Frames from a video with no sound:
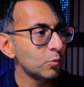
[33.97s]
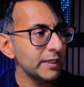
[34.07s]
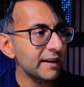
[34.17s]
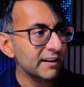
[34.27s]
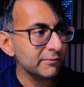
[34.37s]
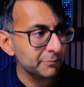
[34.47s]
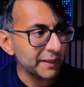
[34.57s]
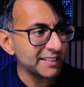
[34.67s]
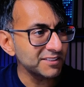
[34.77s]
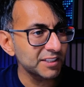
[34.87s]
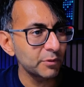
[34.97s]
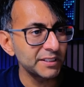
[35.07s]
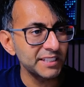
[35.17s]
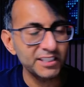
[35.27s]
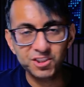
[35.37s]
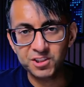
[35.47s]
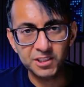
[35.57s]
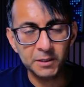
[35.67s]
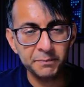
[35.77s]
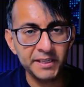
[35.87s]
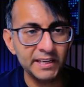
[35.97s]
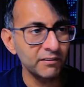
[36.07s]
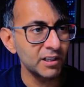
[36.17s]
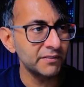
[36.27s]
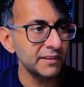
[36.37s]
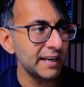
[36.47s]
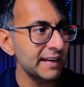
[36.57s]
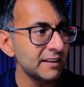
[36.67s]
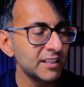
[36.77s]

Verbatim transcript: we now have benzo addiction appear over there.